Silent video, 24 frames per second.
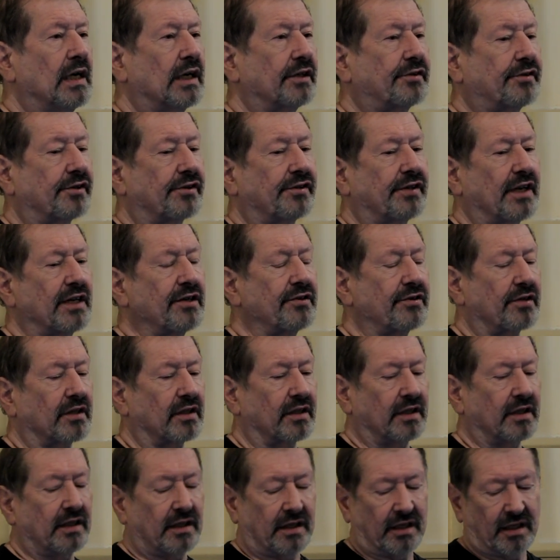It's
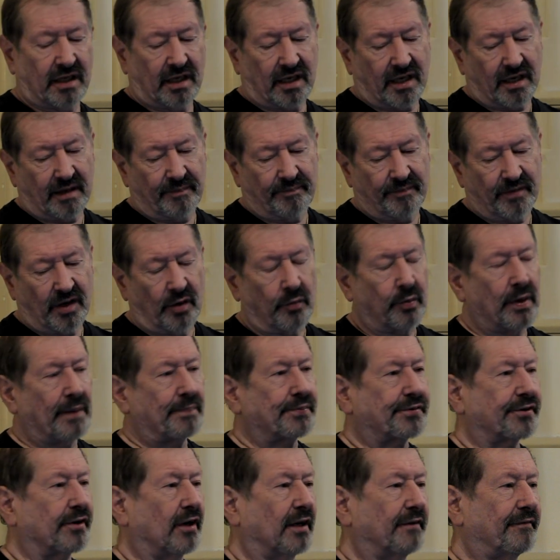essentially a
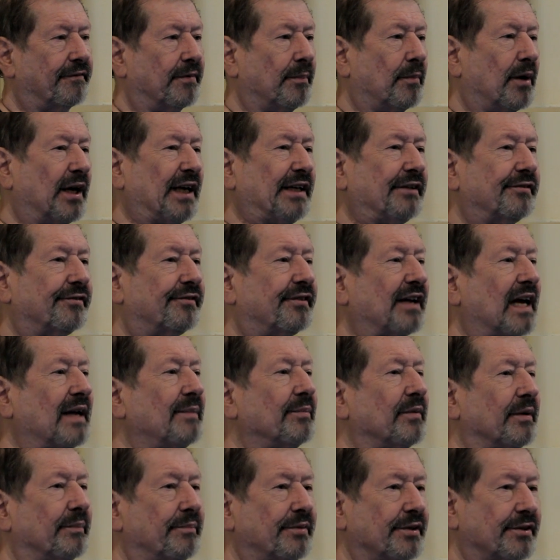website for my
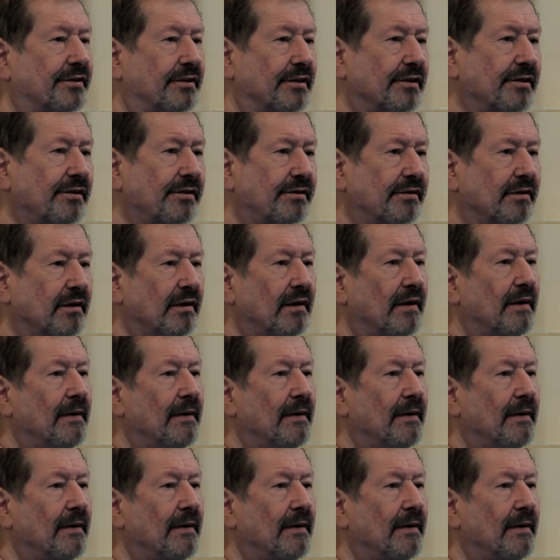entertainment business.